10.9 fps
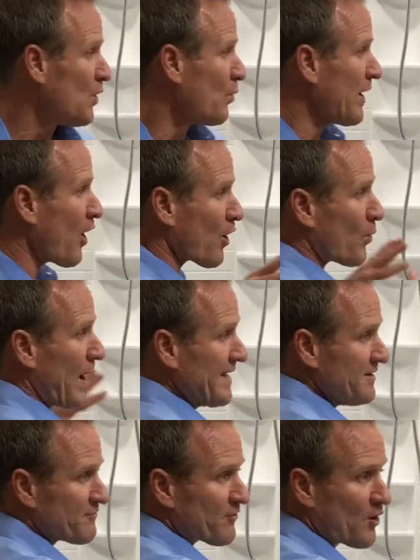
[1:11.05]
We are
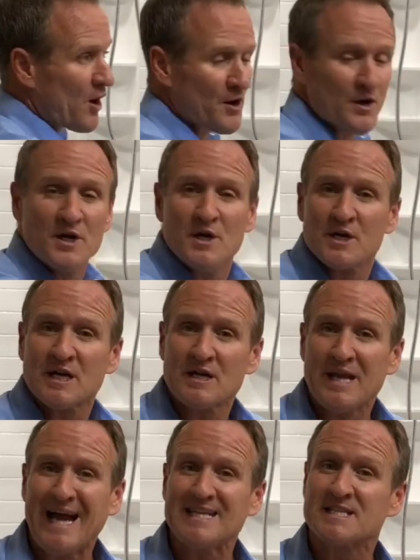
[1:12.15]
waiting for our
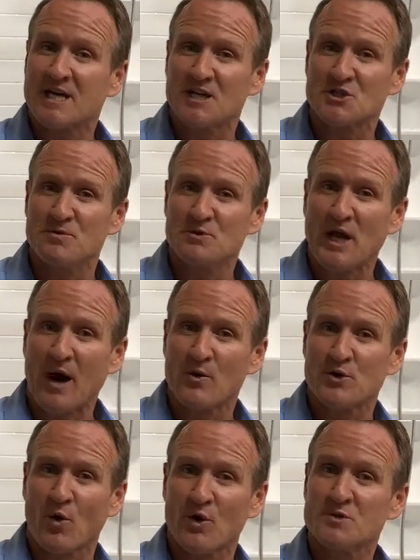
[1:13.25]
nice custom shower
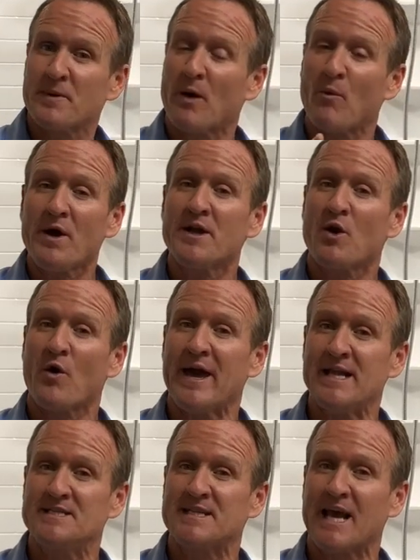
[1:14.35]
doors, but I wanted to go
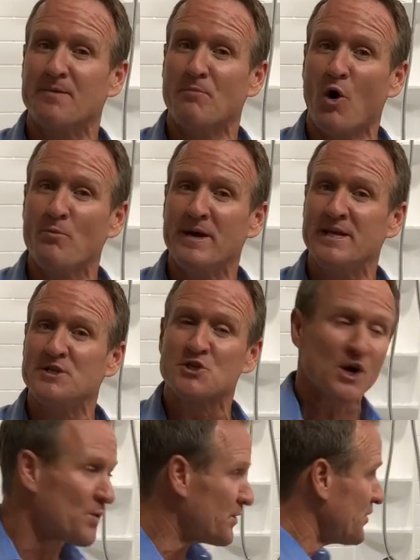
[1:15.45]
ahead and take a moment and
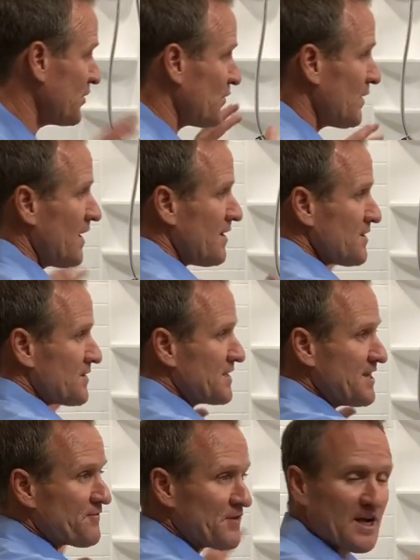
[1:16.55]
share with you the
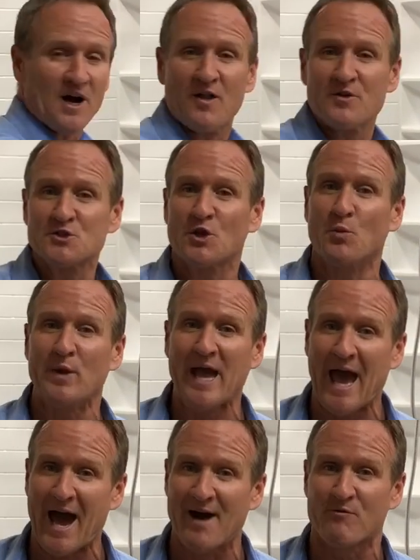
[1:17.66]
different colors that we
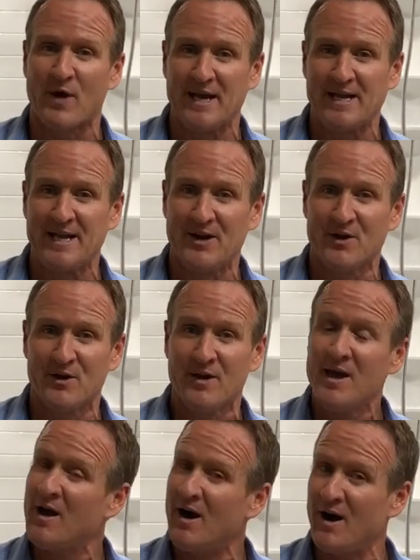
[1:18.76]
have right here.
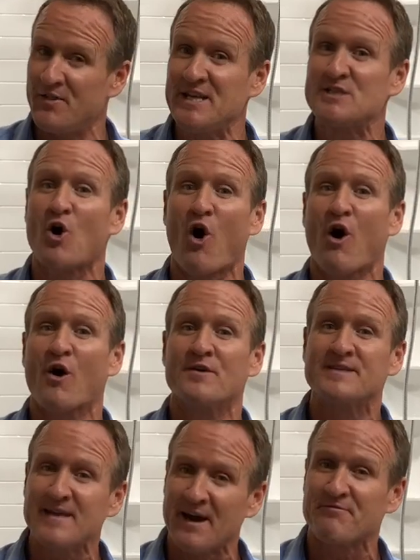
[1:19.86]
Uh, these
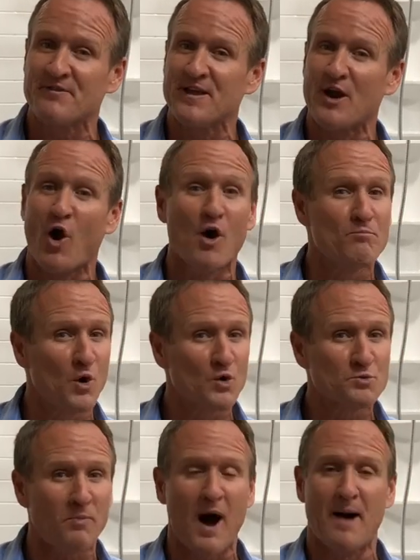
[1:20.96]
are definitely our
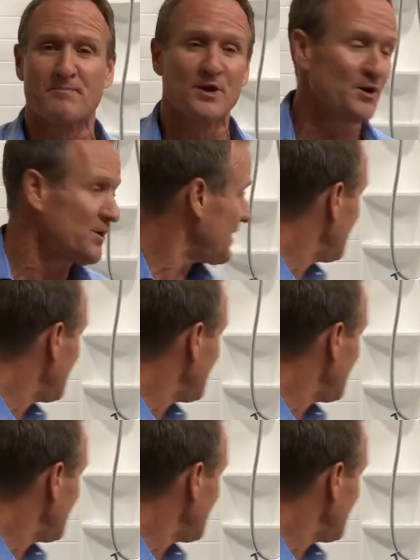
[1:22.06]
most popular.